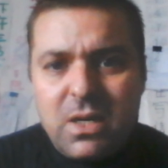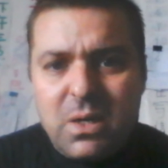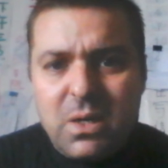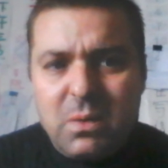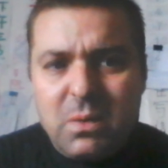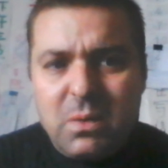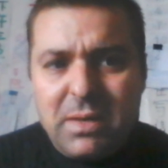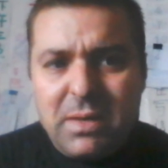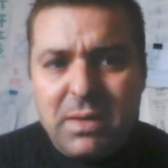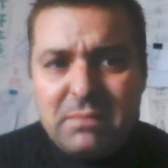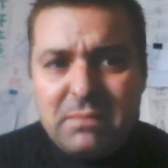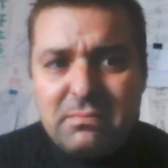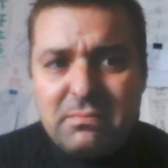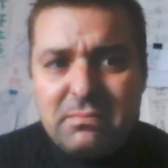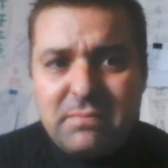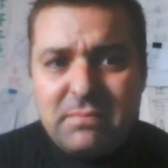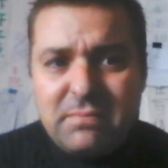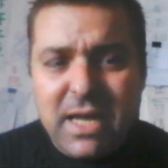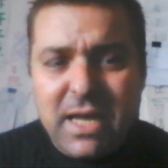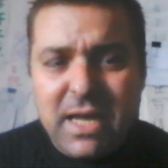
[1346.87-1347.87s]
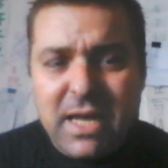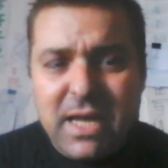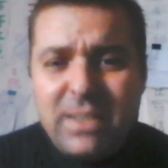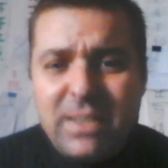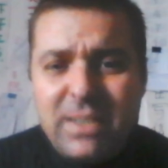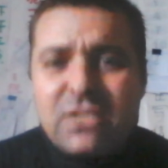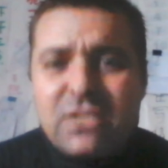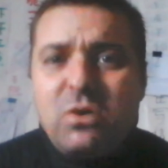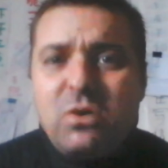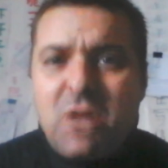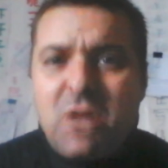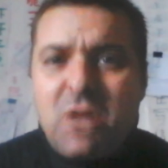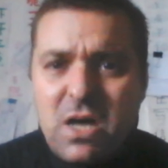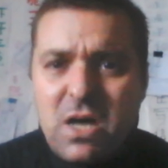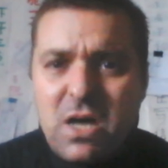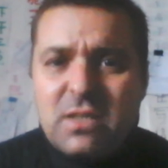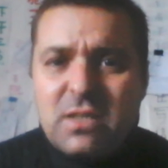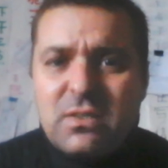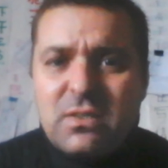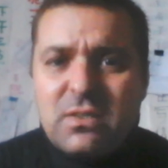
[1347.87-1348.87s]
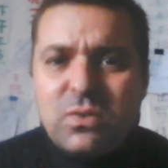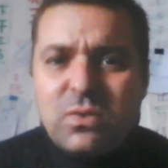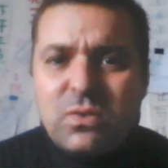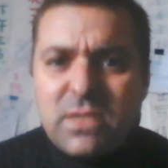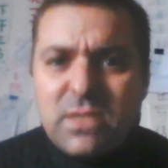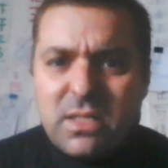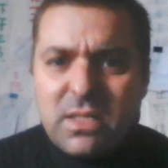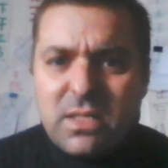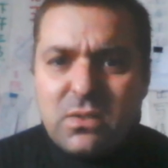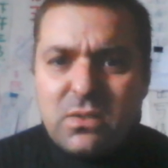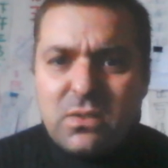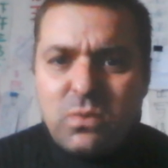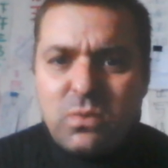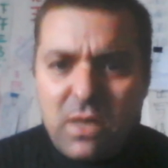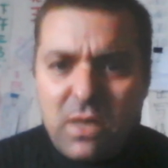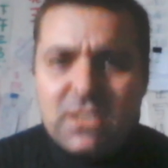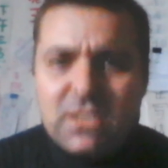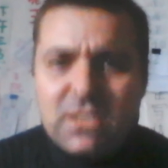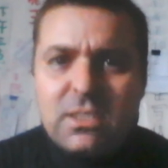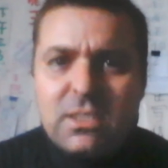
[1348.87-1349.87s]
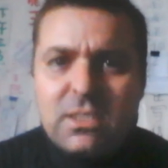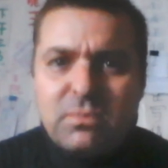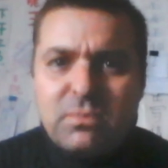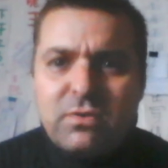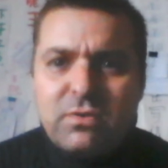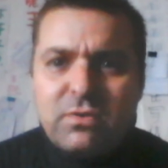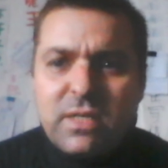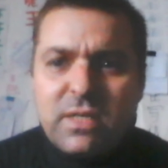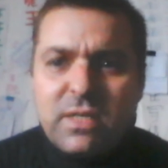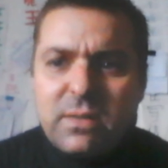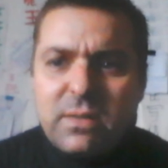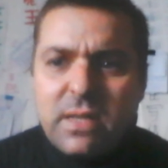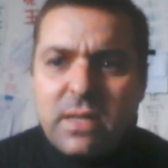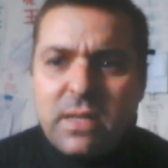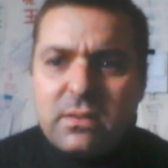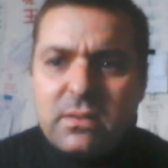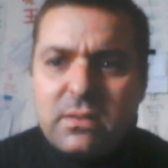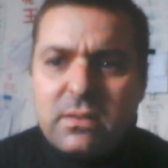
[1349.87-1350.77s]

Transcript: Well, I wait so long to watch this movie and